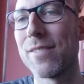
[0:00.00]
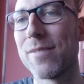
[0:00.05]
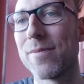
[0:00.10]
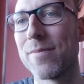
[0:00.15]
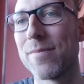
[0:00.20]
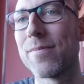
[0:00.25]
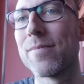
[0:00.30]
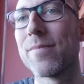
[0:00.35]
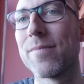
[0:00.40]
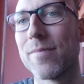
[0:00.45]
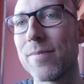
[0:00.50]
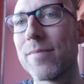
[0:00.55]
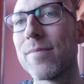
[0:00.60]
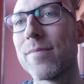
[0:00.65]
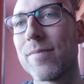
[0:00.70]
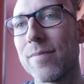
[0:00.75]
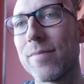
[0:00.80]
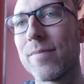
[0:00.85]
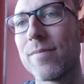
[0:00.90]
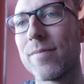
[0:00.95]
for a tube which
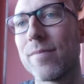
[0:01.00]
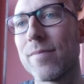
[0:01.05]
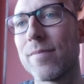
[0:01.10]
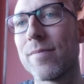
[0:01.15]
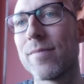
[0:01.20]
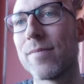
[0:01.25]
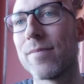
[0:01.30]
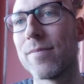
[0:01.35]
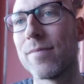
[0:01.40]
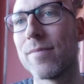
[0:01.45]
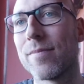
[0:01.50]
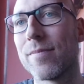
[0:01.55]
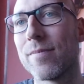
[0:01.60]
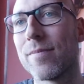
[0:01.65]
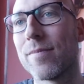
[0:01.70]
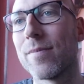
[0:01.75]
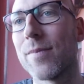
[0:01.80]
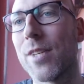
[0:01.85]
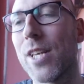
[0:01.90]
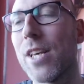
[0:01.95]
you never had them before.
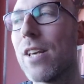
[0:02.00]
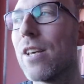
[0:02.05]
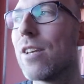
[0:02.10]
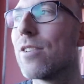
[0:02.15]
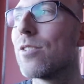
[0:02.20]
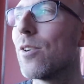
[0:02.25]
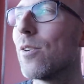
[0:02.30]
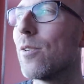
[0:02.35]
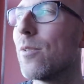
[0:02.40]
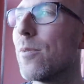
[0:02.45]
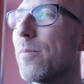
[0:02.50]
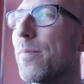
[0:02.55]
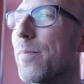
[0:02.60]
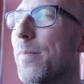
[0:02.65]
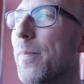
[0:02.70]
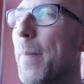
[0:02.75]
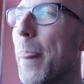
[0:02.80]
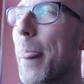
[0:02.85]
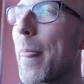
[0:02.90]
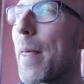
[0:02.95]
So,
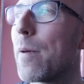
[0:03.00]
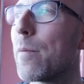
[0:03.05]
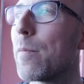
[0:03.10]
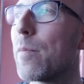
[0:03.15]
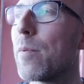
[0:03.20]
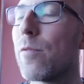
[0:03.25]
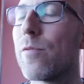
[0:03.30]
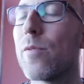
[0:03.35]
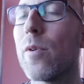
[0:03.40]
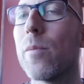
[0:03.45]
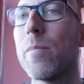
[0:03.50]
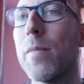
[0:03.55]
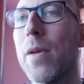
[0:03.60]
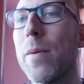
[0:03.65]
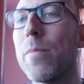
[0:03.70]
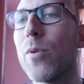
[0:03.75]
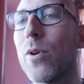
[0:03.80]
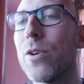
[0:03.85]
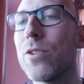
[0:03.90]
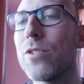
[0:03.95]
for
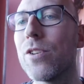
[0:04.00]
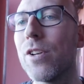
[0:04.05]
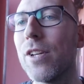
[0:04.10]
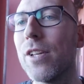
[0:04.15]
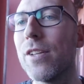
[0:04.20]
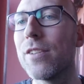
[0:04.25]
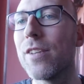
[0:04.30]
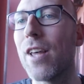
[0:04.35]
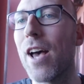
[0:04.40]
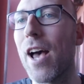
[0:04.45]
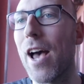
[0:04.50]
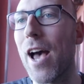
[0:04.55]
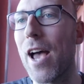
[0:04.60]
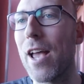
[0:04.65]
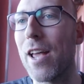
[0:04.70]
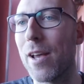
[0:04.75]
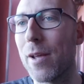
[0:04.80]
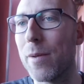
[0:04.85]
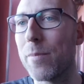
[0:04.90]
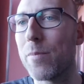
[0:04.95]
me personally,
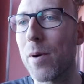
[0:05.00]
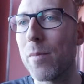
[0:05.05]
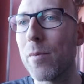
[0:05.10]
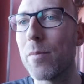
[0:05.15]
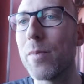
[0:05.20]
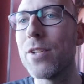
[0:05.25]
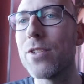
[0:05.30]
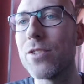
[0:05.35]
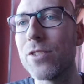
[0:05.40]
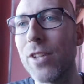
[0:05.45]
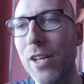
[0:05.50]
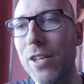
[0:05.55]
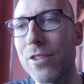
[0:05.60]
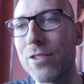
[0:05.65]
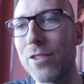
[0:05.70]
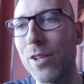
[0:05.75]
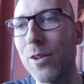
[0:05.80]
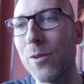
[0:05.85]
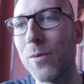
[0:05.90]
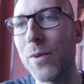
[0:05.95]
I, I probably stick
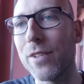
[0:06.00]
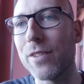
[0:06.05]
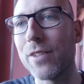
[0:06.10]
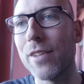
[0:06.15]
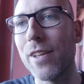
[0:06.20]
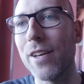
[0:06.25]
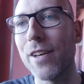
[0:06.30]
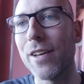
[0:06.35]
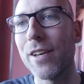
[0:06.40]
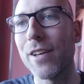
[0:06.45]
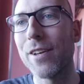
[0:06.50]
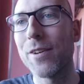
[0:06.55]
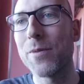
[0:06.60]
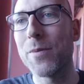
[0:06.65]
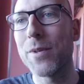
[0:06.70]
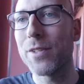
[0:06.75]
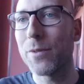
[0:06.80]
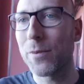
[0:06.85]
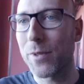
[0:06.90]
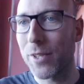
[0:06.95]
still with the
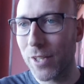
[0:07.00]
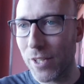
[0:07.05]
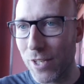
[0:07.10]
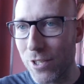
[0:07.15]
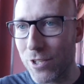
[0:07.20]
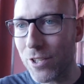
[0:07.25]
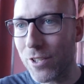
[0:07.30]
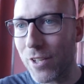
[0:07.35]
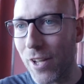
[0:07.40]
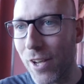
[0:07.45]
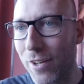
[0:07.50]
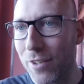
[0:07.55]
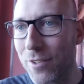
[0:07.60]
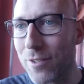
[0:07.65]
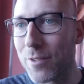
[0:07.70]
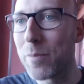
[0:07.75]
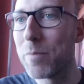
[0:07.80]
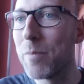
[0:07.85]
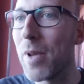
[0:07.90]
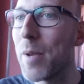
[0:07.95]
with with the clincher tires.
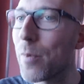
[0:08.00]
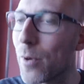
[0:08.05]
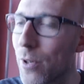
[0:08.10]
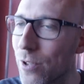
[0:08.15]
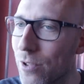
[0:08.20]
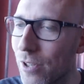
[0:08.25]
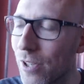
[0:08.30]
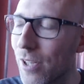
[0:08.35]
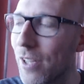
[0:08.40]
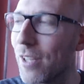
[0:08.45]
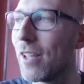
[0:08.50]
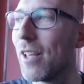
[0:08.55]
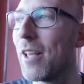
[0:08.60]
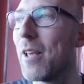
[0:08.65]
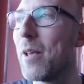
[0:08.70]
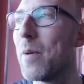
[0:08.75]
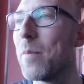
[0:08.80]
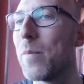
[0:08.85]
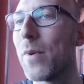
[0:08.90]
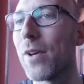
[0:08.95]
Okay. Me personally,
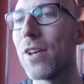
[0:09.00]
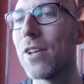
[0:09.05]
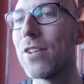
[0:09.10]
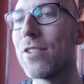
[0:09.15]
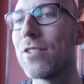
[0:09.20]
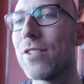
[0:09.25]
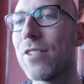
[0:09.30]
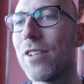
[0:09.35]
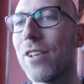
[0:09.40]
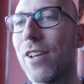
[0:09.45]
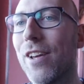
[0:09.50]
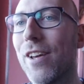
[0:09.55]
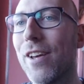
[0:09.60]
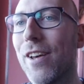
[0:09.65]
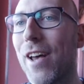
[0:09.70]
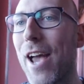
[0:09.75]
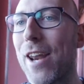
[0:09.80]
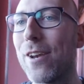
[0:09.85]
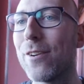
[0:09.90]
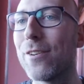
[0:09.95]
because
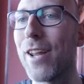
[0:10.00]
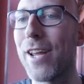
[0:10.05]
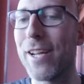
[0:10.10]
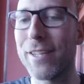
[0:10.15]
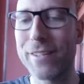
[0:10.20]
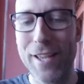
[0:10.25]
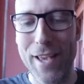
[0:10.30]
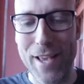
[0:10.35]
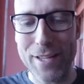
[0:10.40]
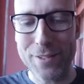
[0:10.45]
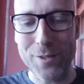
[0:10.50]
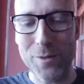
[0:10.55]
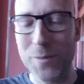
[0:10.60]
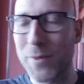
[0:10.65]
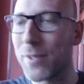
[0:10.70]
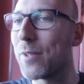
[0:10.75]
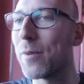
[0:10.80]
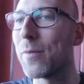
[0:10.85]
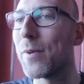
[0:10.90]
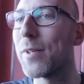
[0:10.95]
uh, I don't like the hassle
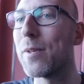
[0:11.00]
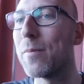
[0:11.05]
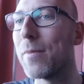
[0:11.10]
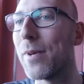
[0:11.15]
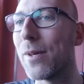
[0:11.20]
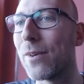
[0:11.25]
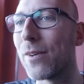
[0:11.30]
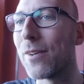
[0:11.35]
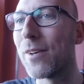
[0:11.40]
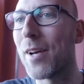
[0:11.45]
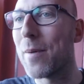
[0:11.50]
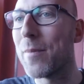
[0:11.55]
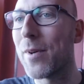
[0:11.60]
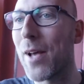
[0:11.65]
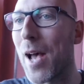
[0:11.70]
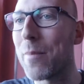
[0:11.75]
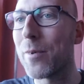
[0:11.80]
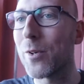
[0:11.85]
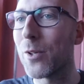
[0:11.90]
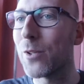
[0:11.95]
with the with the milk. I'm, a,
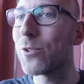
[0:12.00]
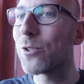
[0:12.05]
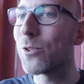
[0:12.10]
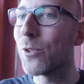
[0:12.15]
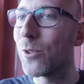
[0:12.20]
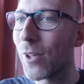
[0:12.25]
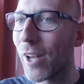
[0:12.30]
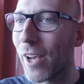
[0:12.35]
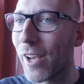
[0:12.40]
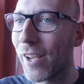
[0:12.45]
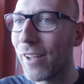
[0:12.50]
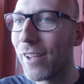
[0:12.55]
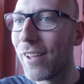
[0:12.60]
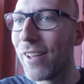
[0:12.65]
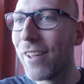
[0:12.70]
I'm an old school guy.